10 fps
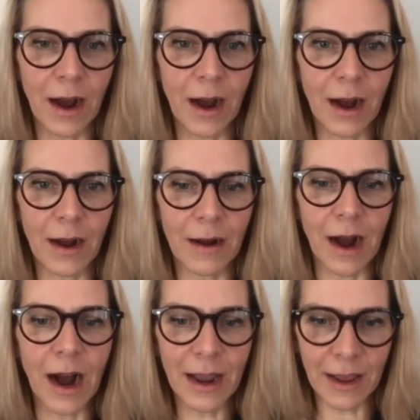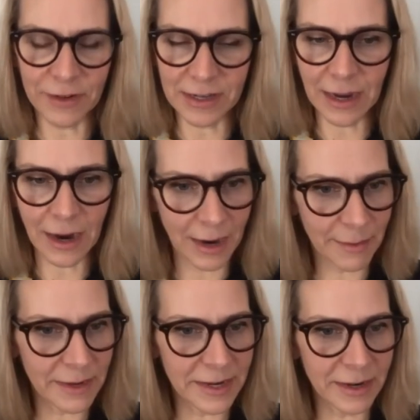I have to say I
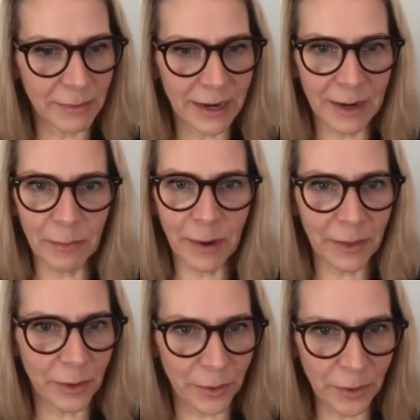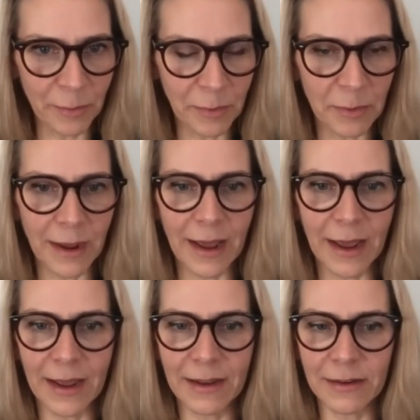am intimidated by the group,
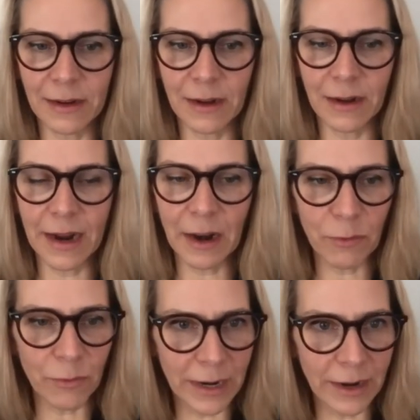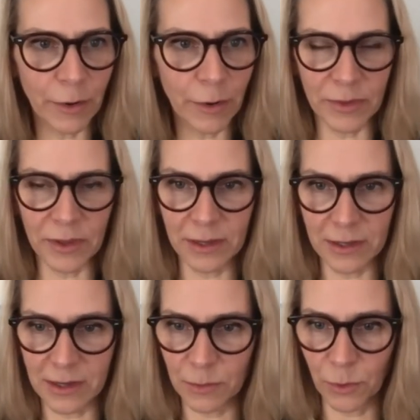and I really hope that
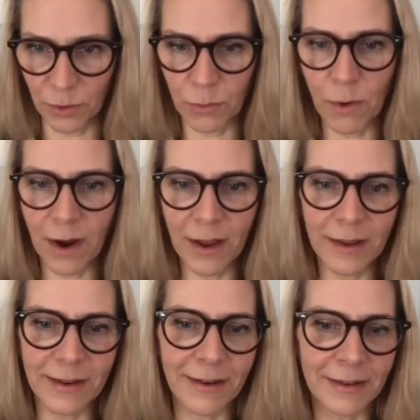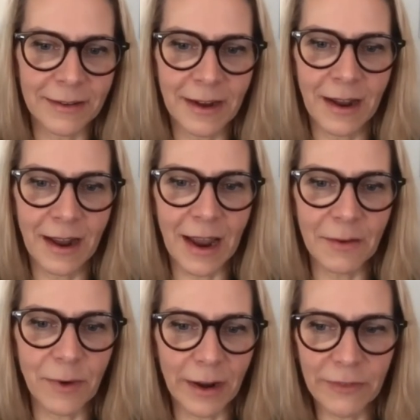this is worthwhile and
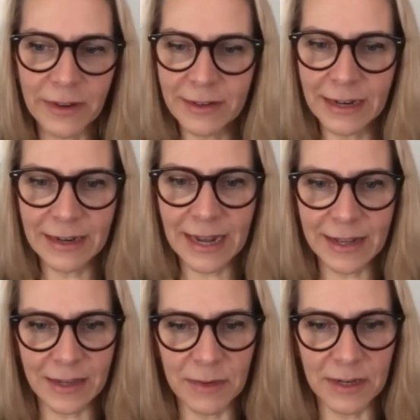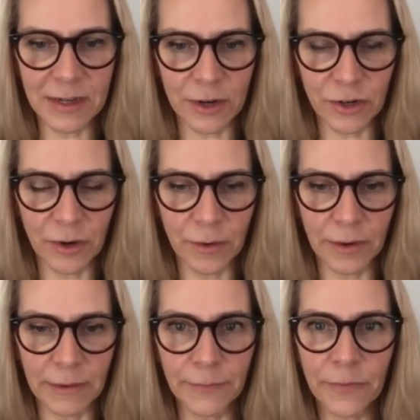relevant and get some discussion
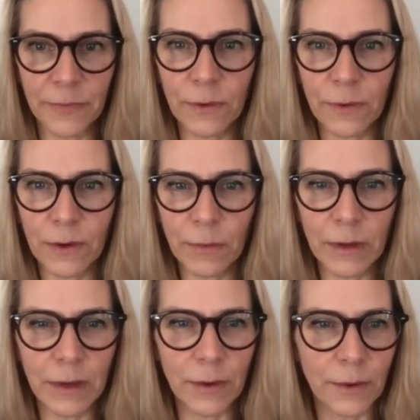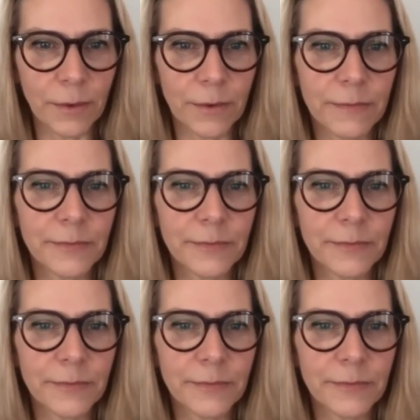going. So here we go.